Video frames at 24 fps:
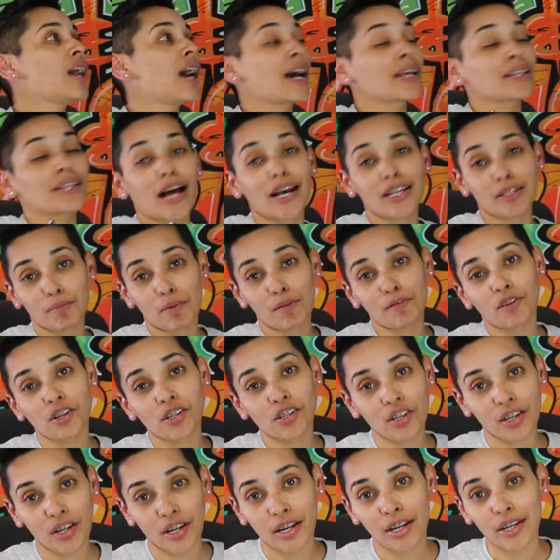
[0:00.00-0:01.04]
I lost my
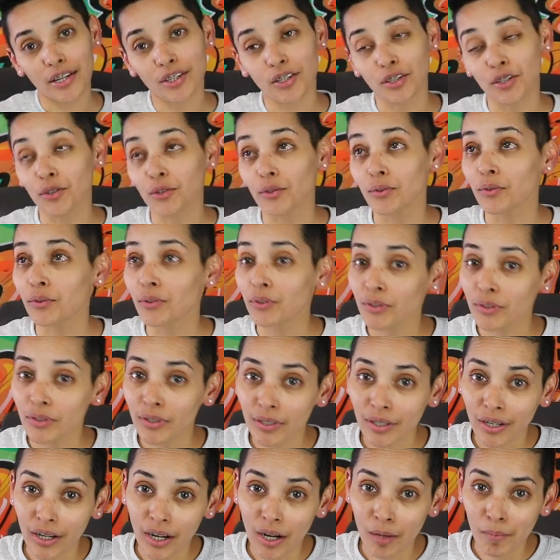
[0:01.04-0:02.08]
virginity to
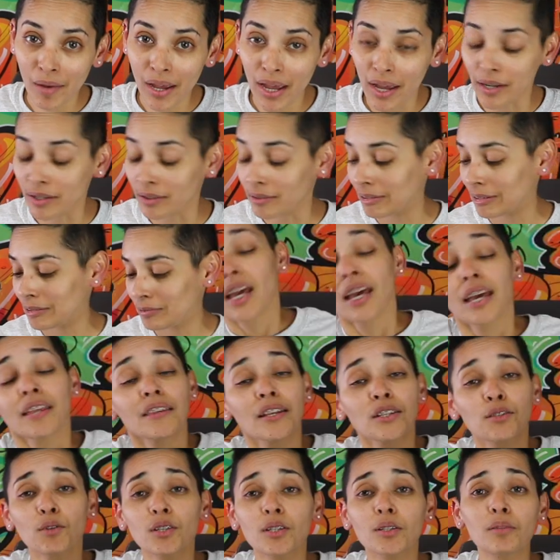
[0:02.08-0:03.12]
a man.
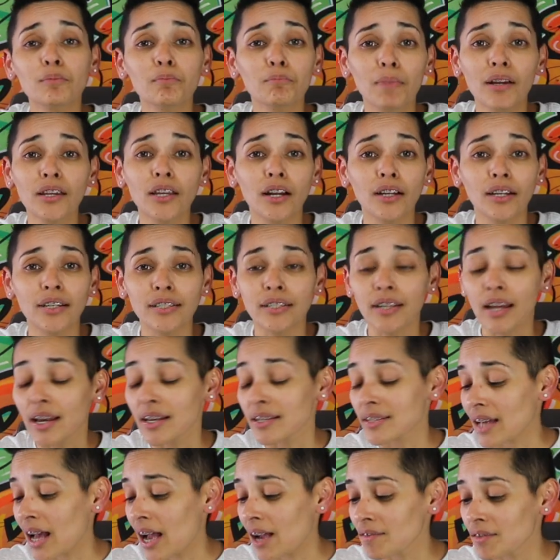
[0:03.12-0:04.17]
This was my youngin'
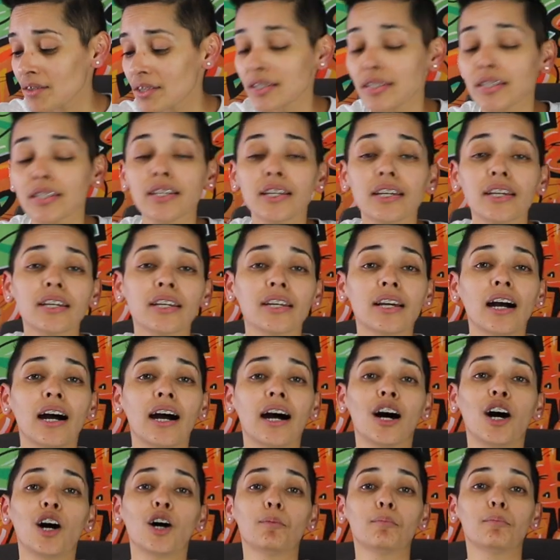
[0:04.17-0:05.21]
days, obviously.
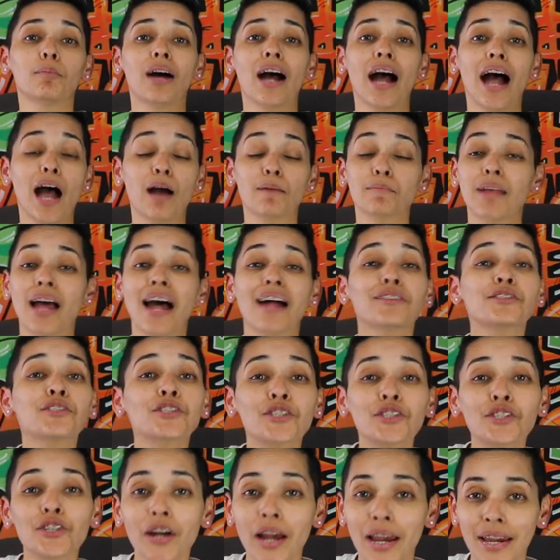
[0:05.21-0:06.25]
I'm not
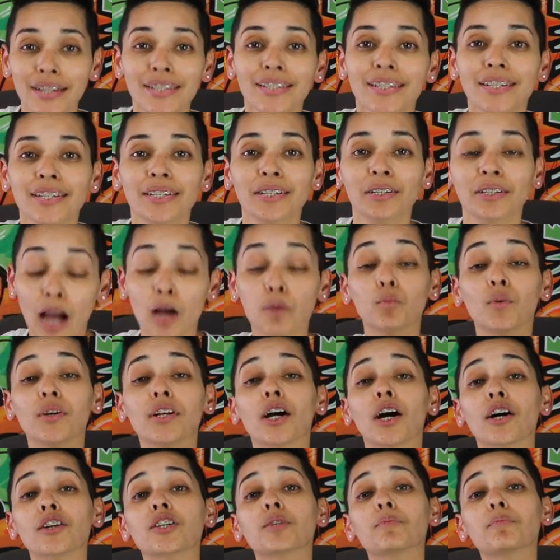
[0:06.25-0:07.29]
straight, I'm
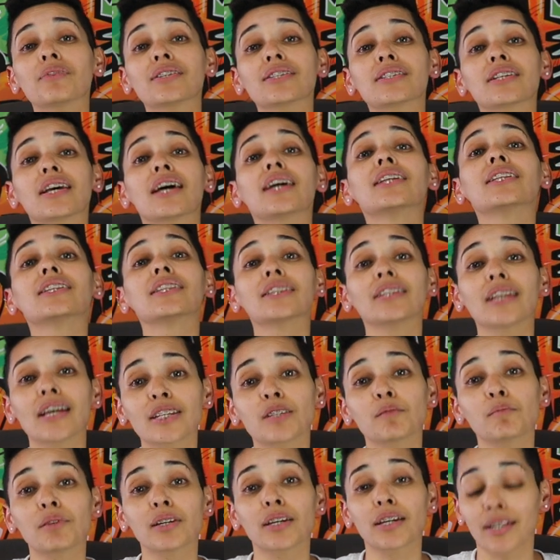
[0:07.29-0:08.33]
100%
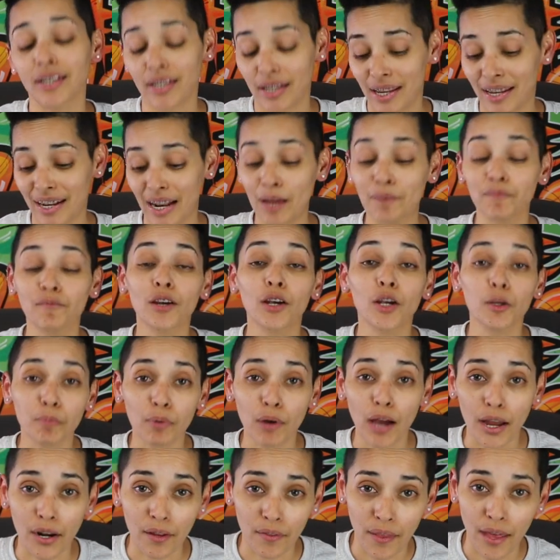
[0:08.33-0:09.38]
lesbian, and I'm very
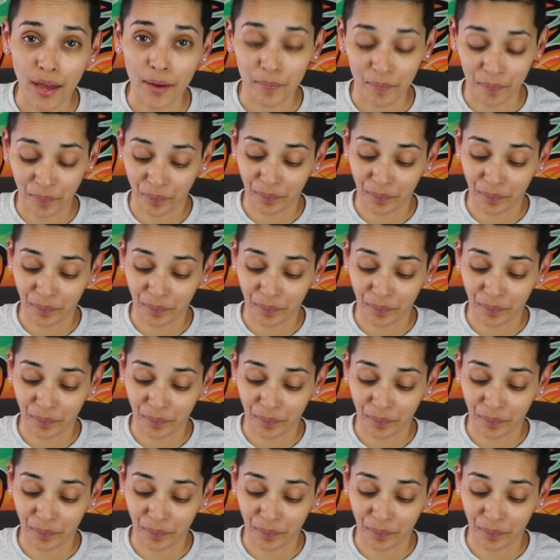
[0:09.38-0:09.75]
proud of that.